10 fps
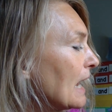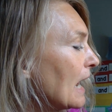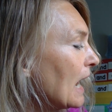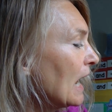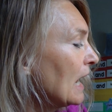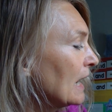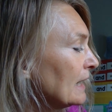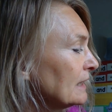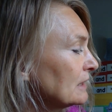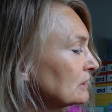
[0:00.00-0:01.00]

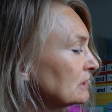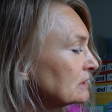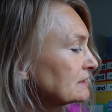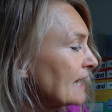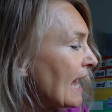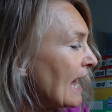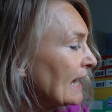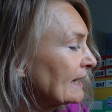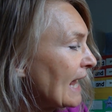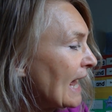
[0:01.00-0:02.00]
I looked
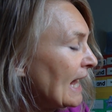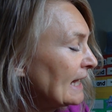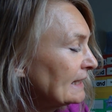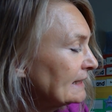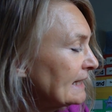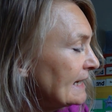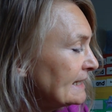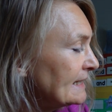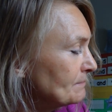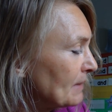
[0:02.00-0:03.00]
at a
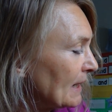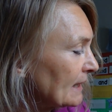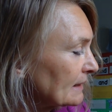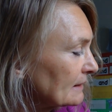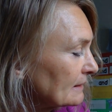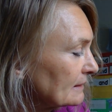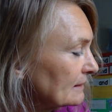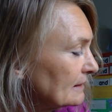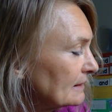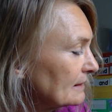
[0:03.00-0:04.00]
ladybug.
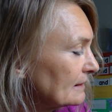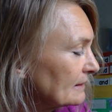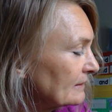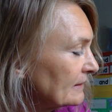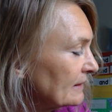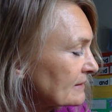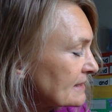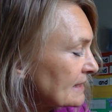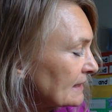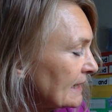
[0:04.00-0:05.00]
And there's
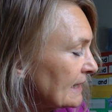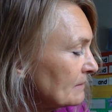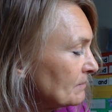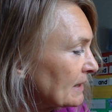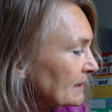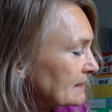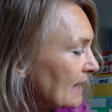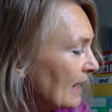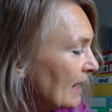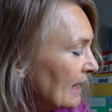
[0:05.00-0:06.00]
the ladybug's
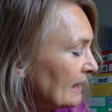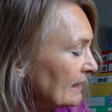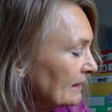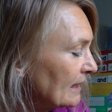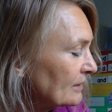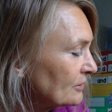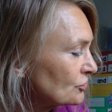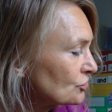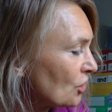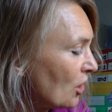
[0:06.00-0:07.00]
eye and
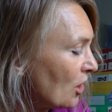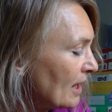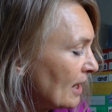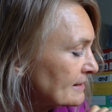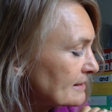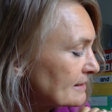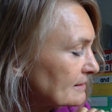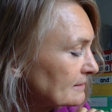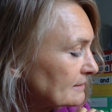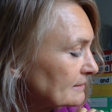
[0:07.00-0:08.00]
jaws.
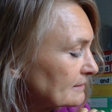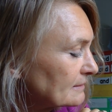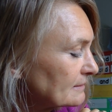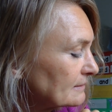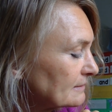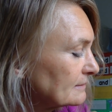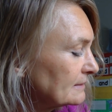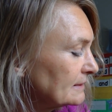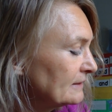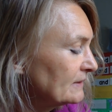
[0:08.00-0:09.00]

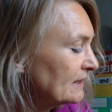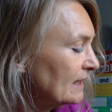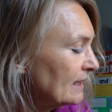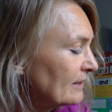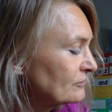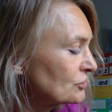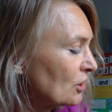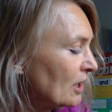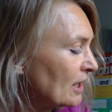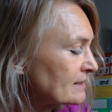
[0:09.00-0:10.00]
Even they have
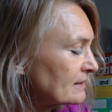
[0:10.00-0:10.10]
jaws.